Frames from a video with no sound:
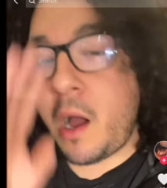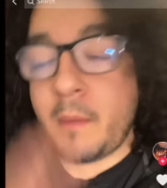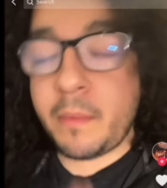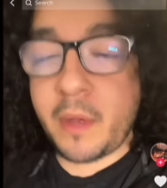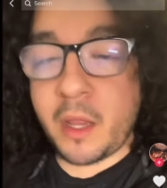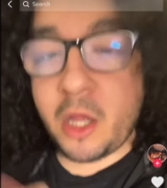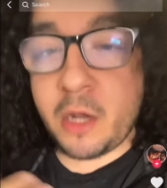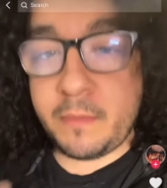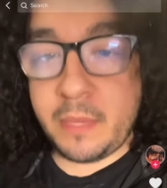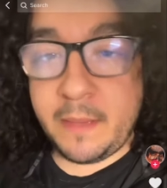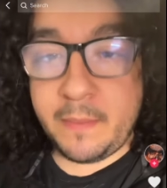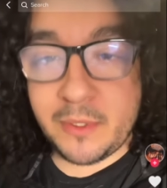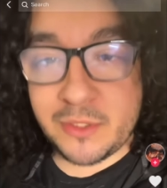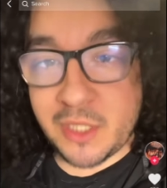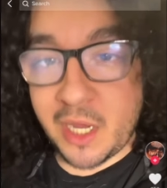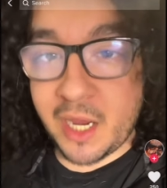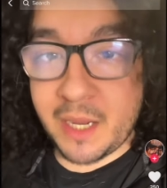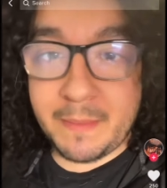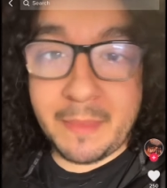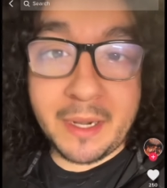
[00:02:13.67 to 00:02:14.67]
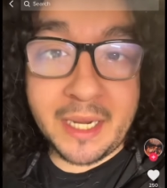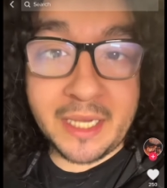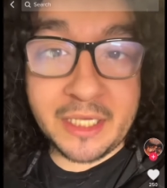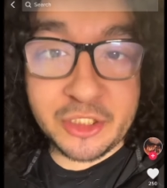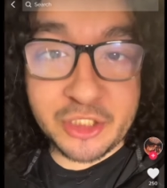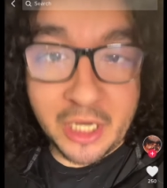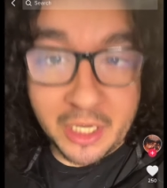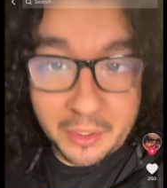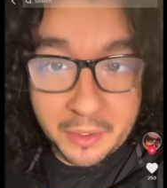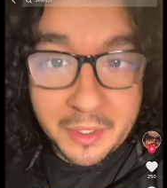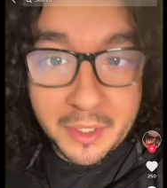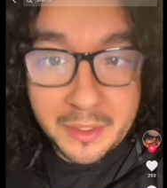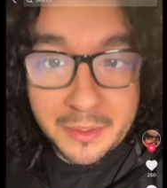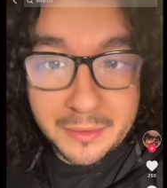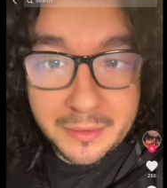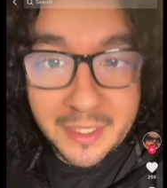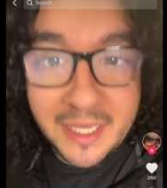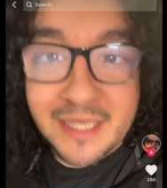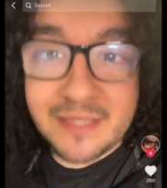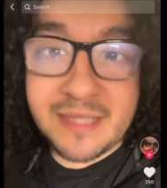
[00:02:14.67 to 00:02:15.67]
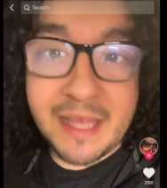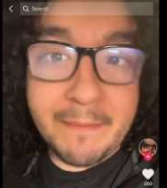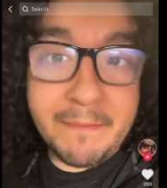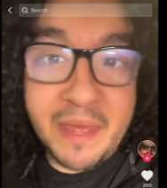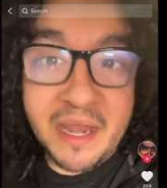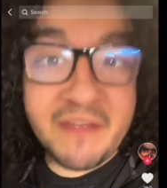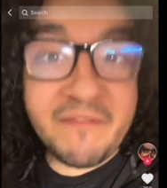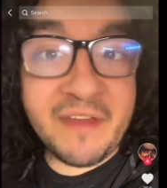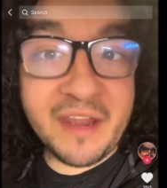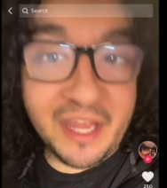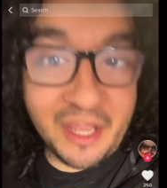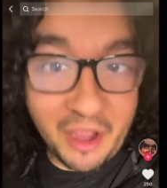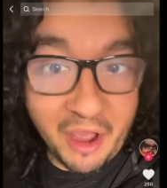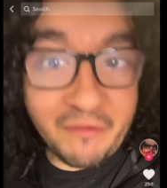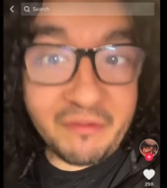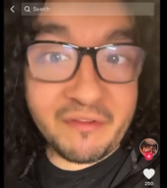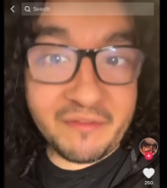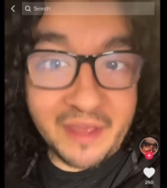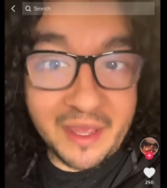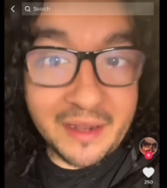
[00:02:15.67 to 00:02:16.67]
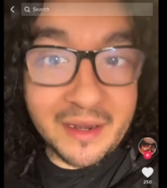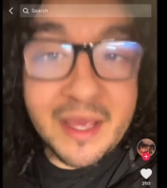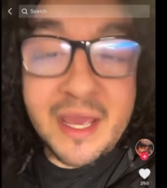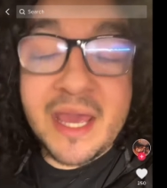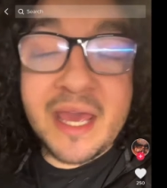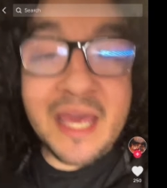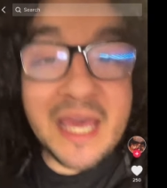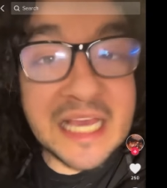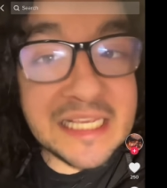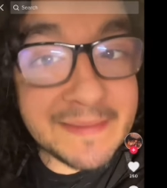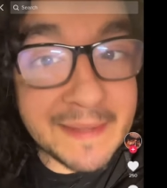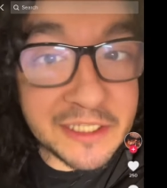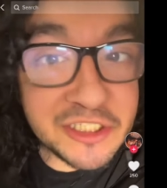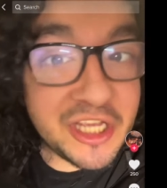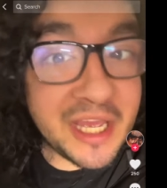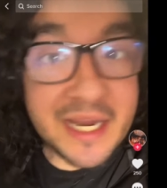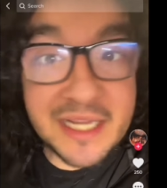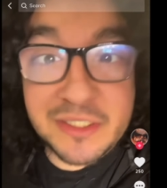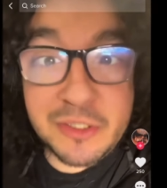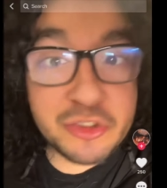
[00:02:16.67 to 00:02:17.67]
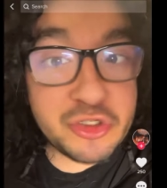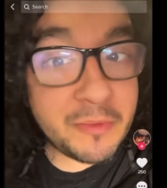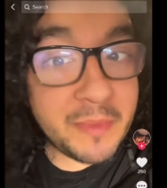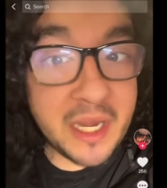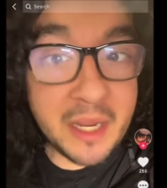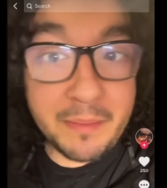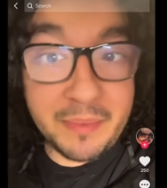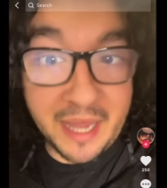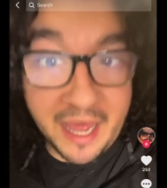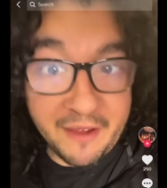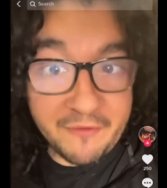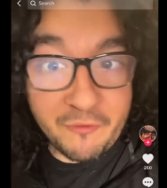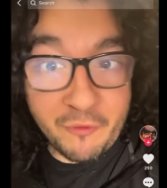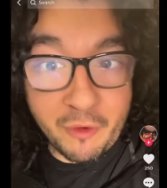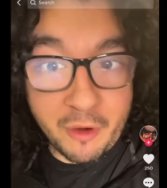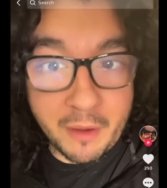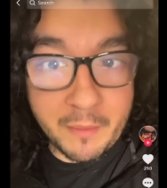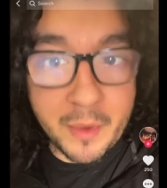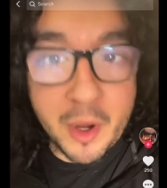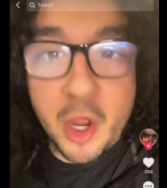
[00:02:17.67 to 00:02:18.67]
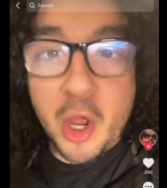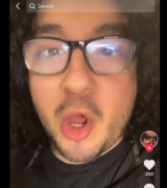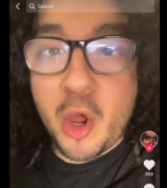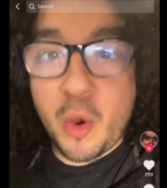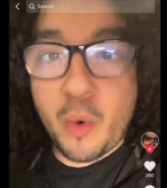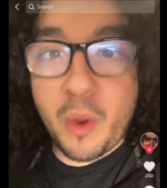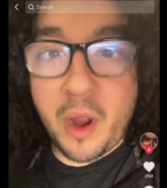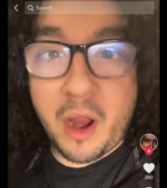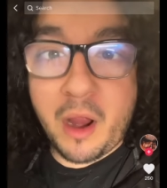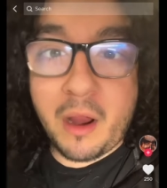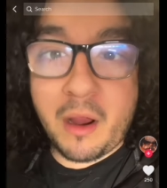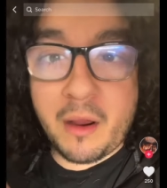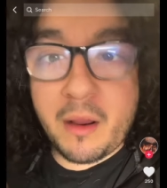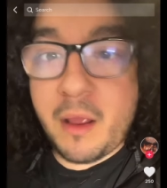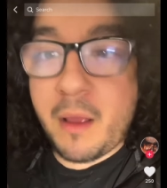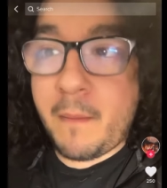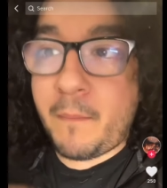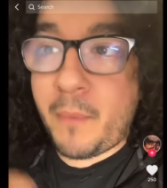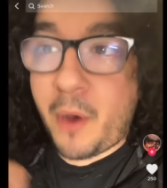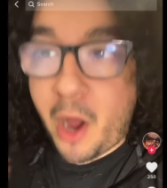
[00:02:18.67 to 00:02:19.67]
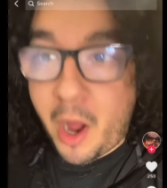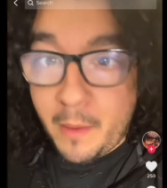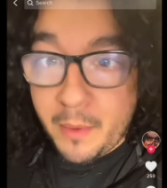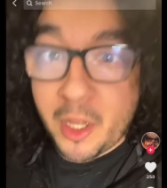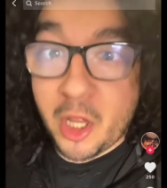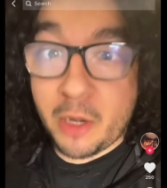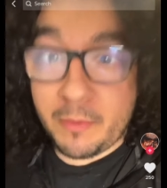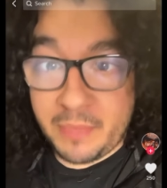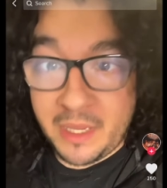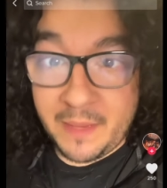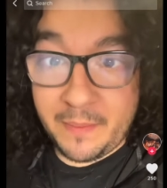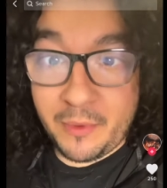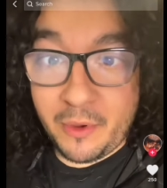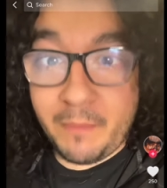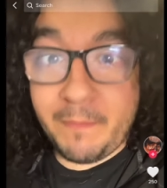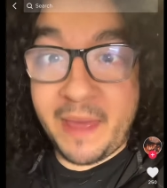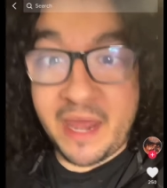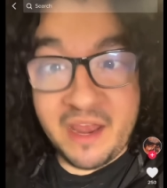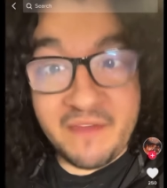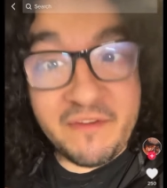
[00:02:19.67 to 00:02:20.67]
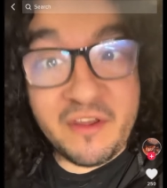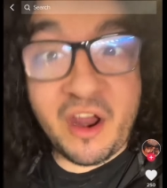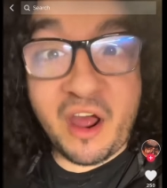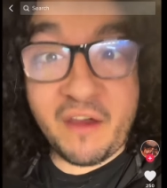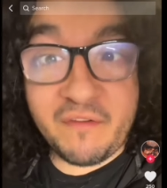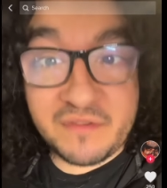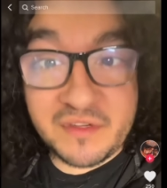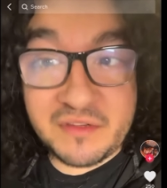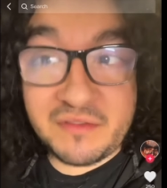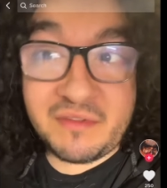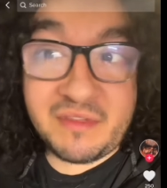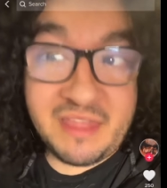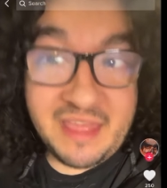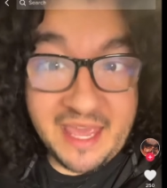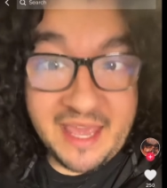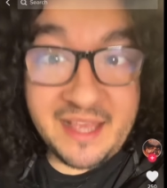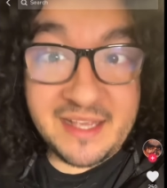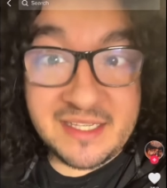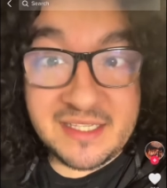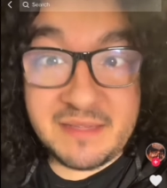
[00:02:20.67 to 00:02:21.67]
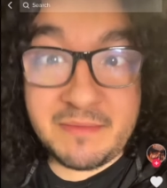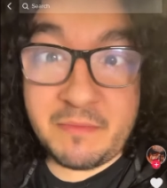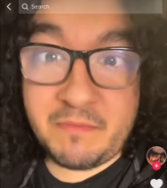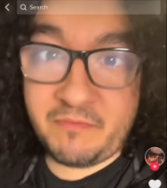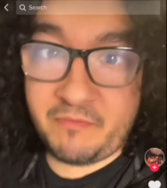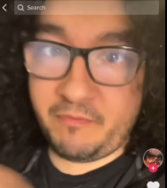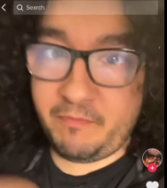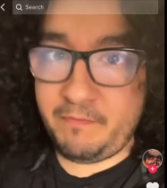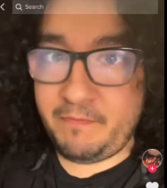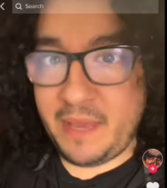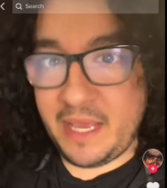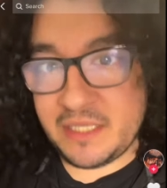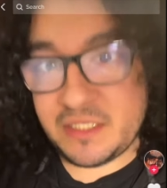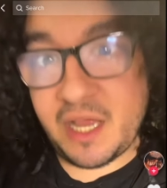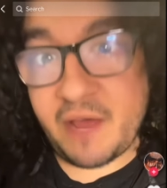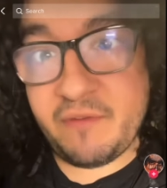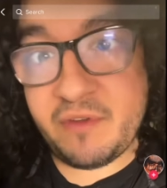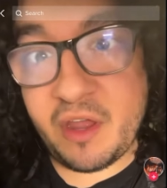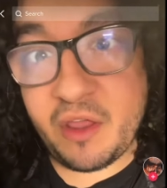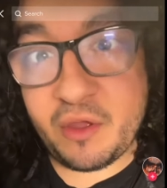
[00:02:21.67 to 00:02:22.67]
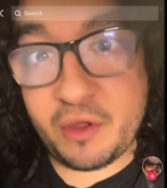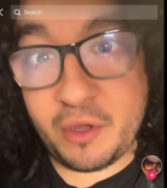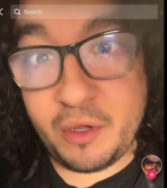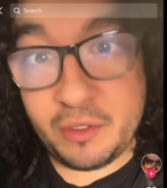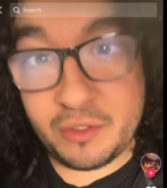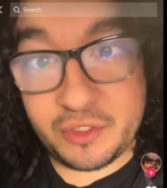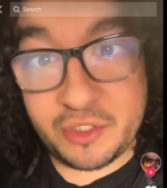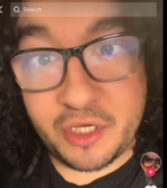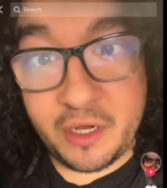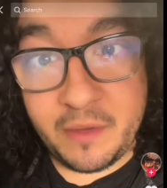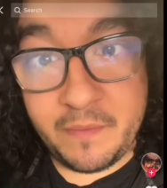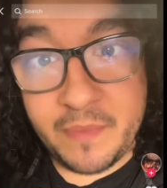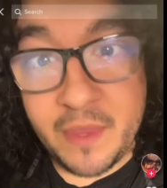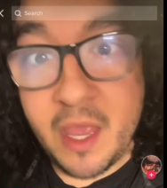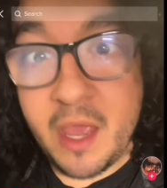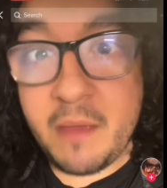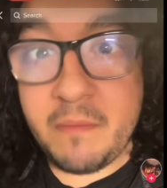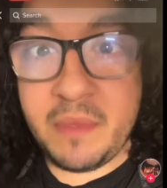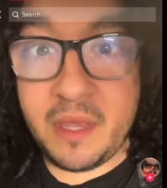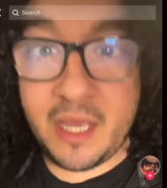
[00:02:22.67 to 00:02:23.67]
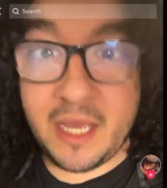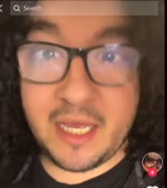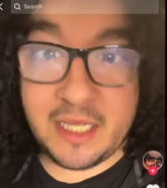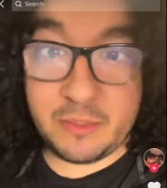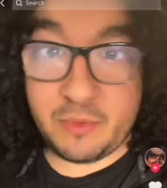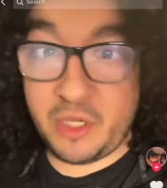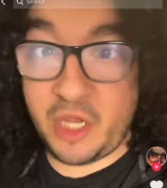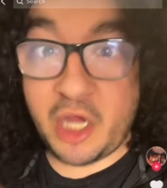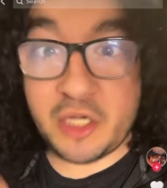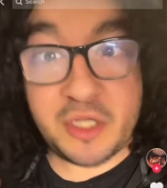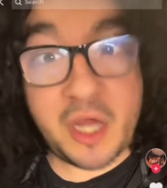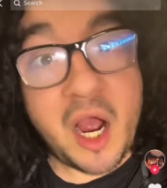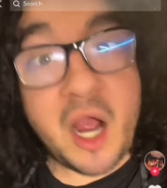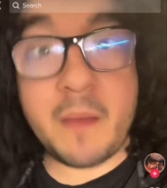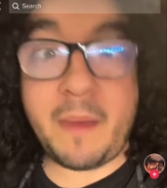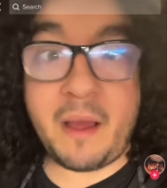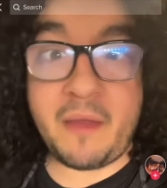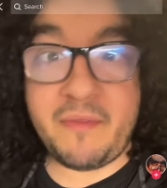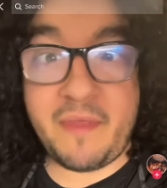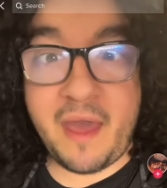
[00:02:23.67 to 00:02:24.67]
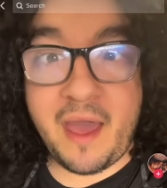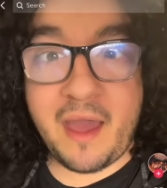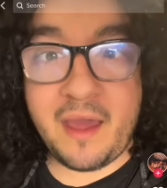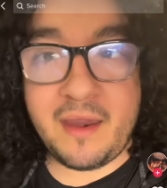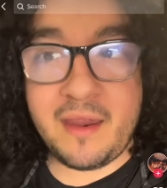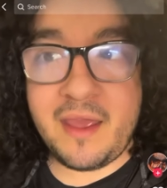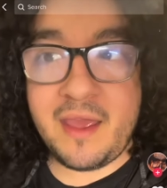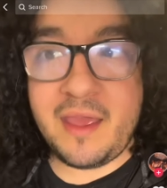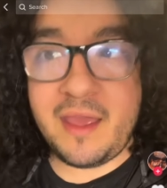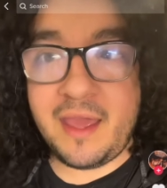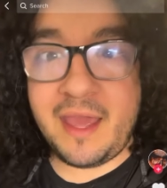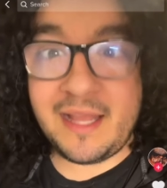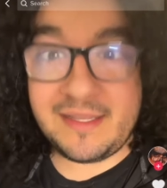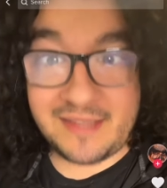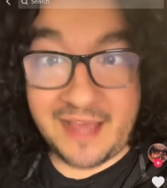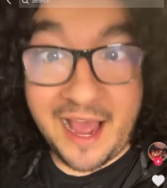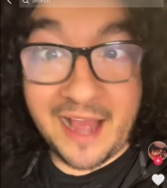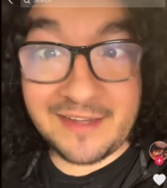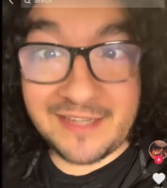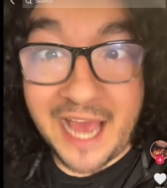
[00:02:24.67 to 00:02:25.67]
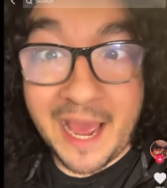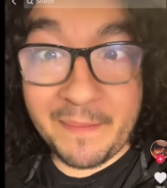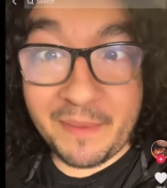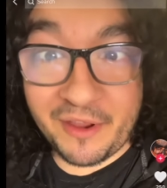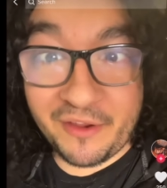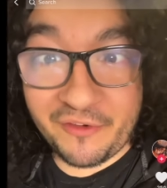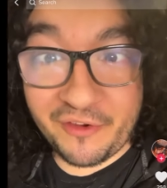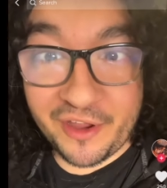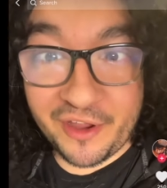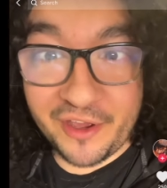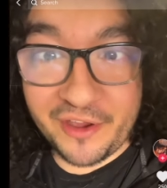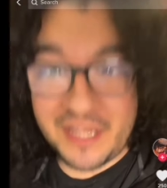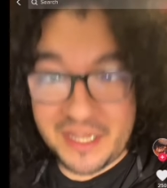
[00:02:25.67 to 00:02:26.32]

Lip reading: Colored people talking about it in general is then benefiting off of it, especially on a social media platform where palm-colored people benefit off things based off another culture, because when y'all talk about that, it's a hot topic for you.